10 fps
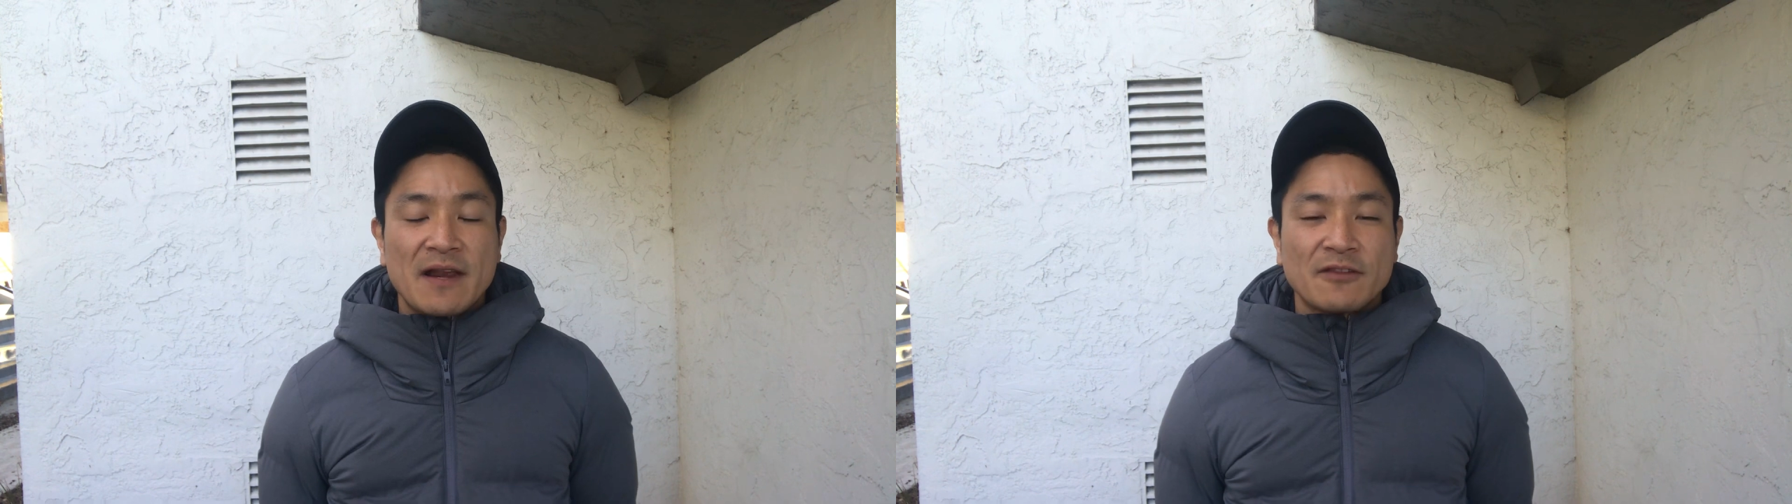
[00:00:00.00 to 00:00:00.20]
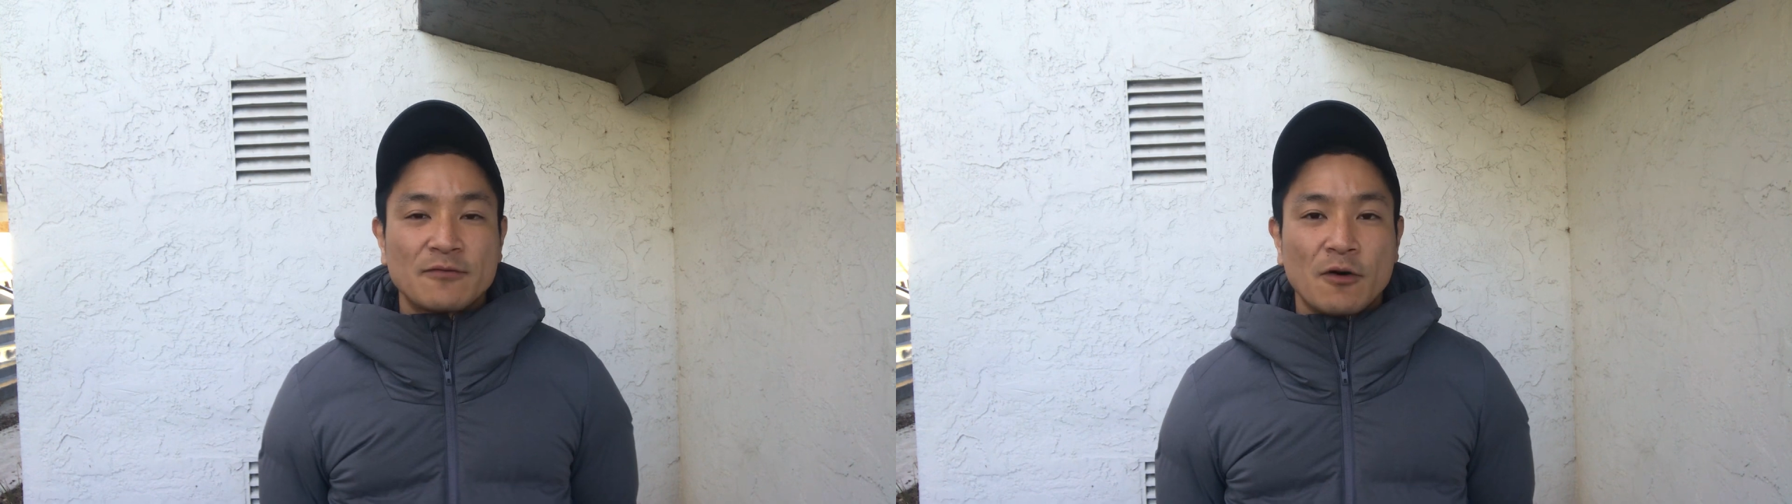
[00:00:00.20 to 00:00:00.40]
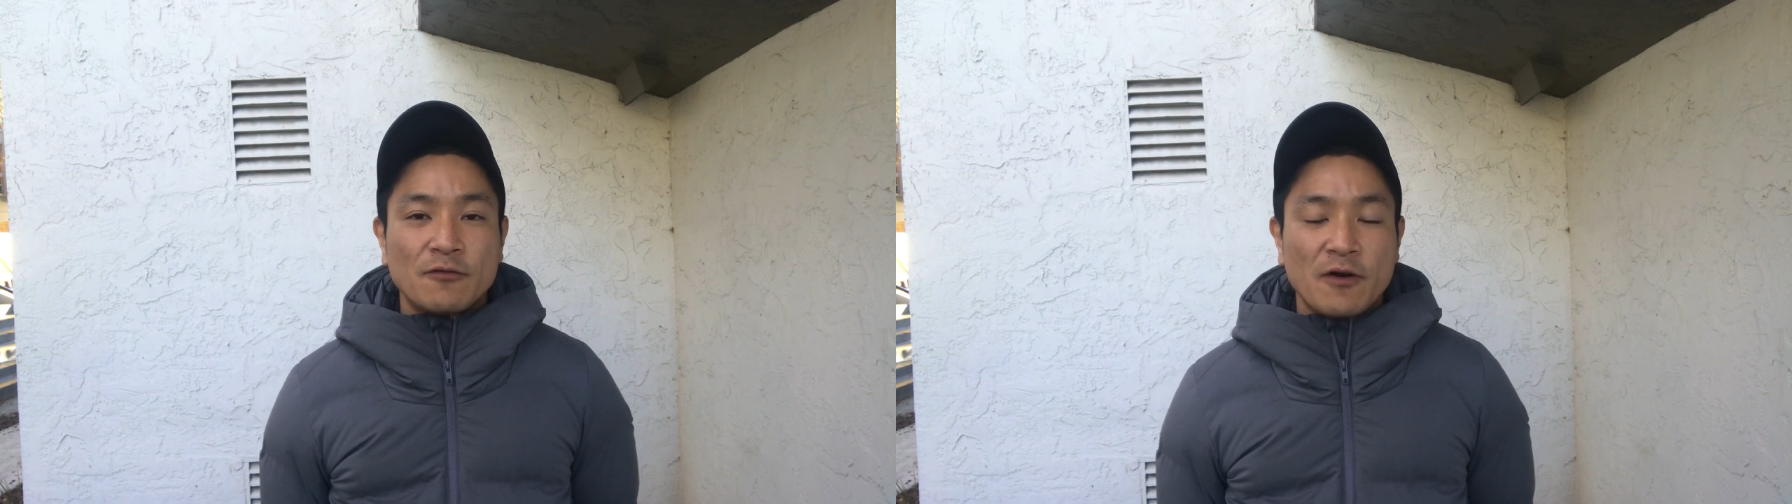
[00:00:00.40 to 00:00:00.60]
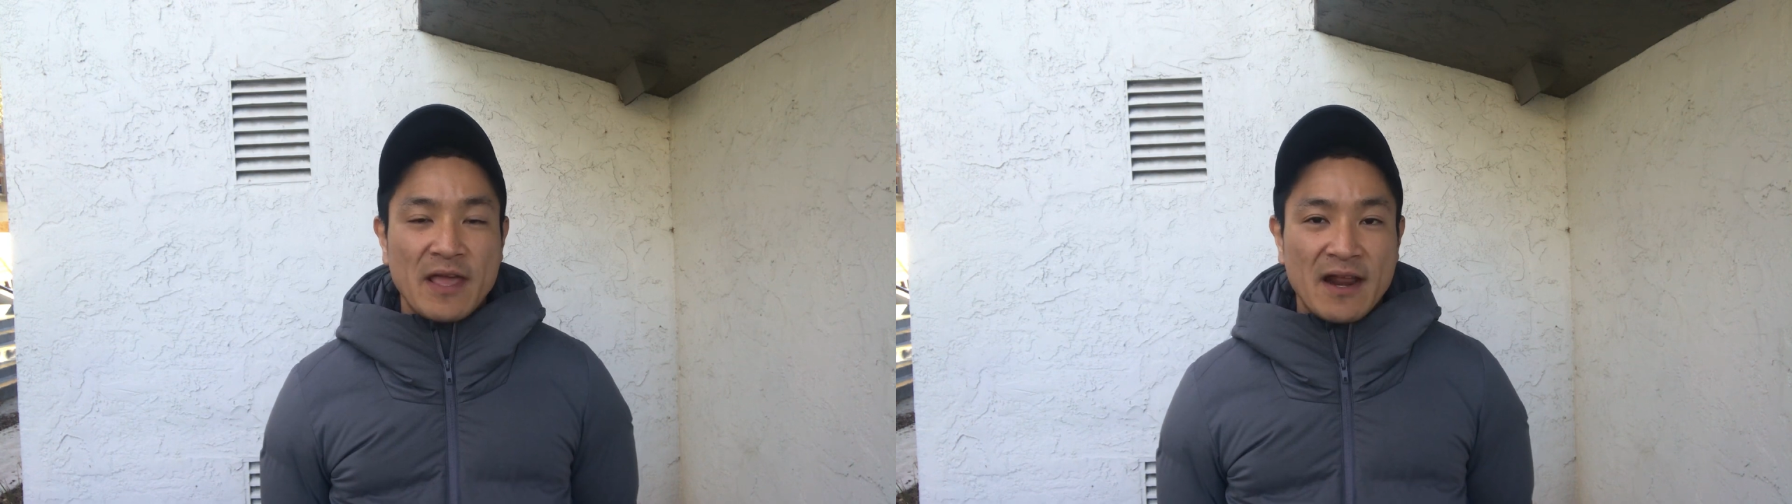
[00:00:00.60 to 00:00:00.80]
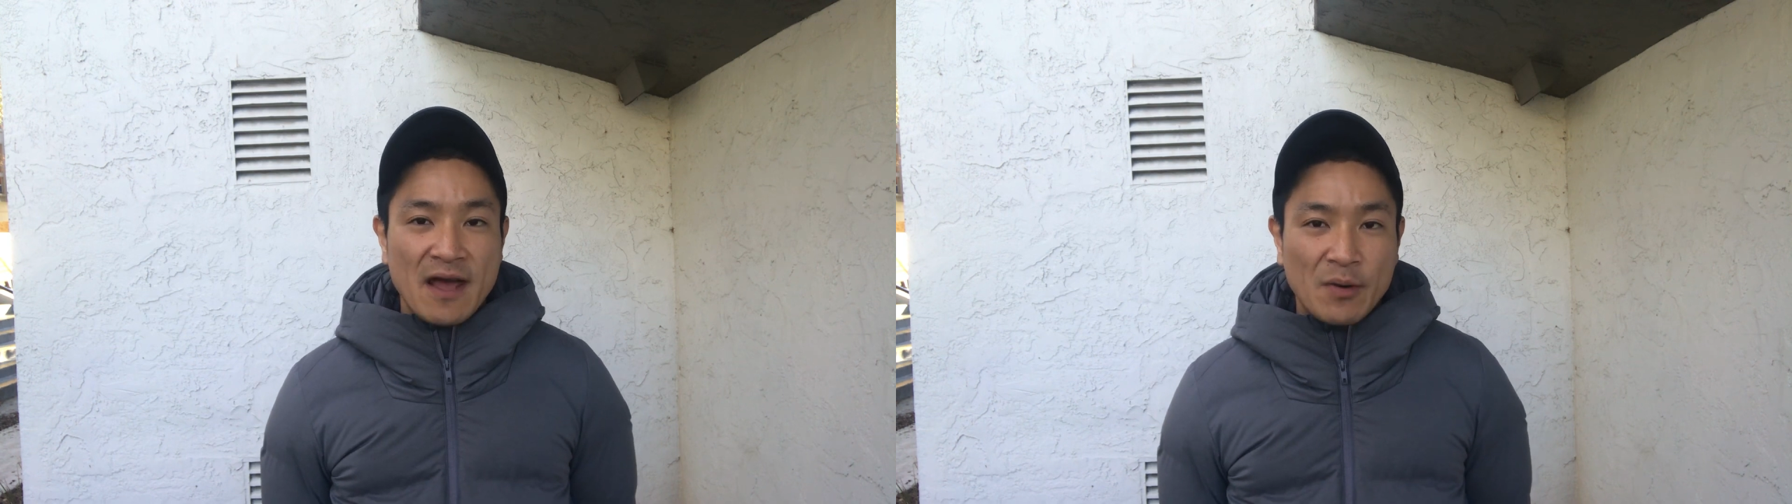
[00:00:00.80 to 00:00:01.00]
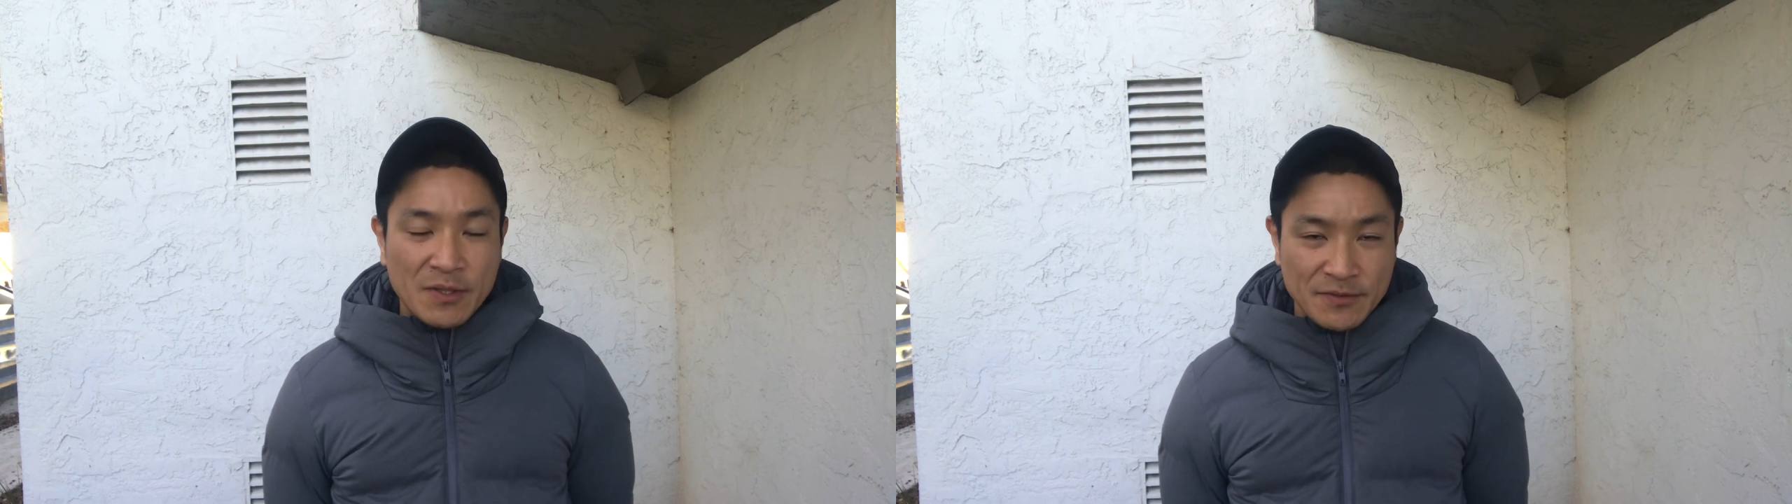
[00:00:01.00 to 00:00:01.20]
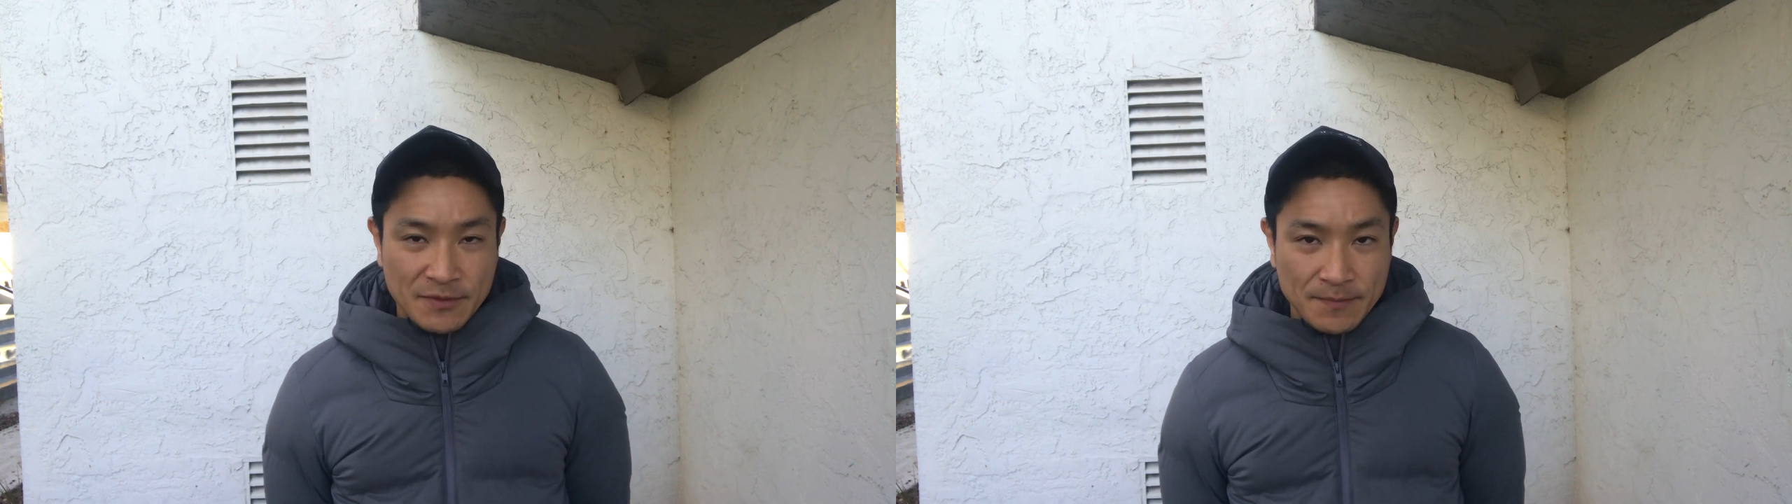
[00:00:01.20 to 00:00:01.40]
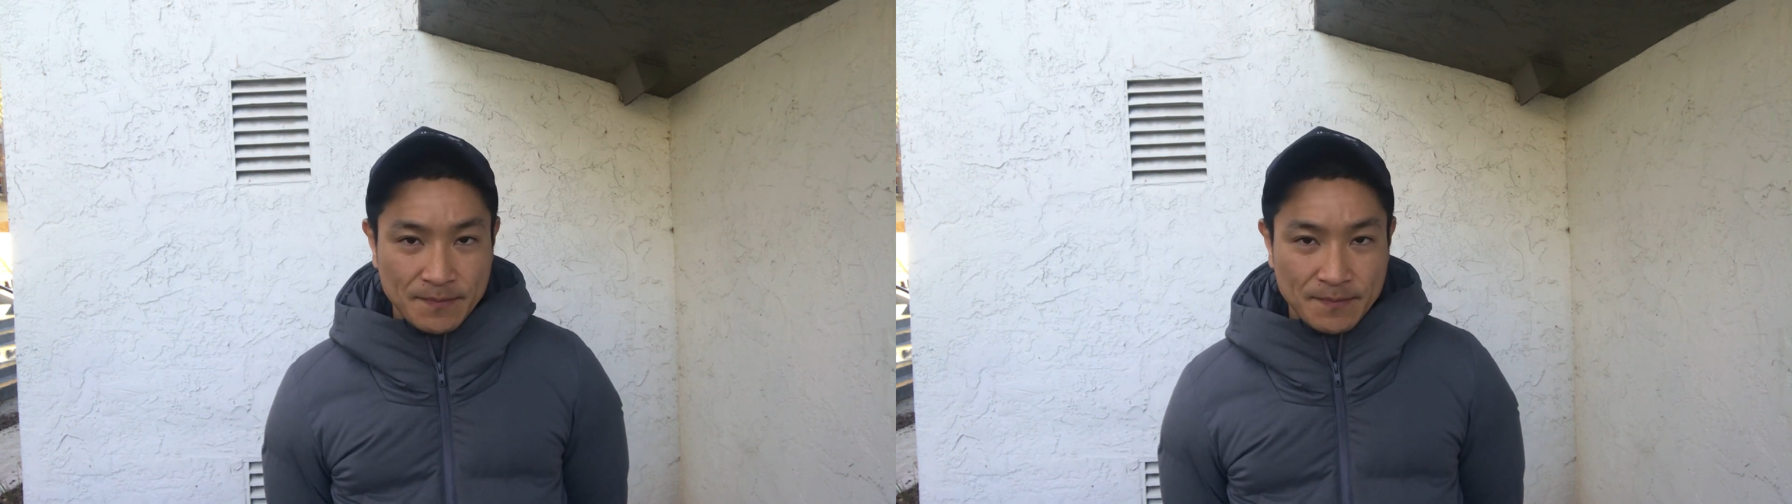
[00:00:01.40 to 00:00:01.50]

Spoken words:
it for 48 hours